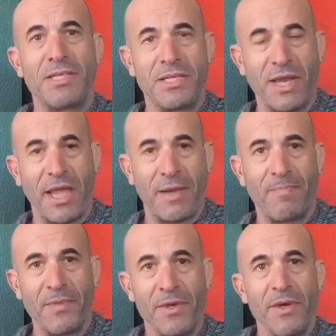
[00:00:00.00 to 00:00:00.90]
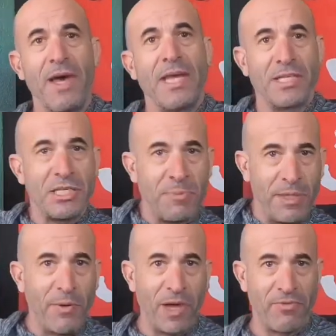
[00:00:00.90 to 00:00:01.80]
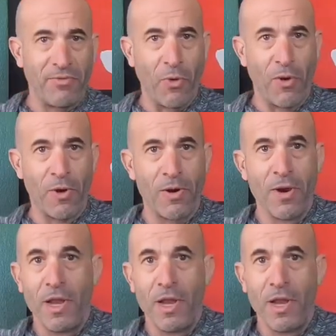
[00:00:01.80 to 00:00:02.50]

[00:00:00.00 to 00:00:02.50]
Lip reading: same as a Speedway 4,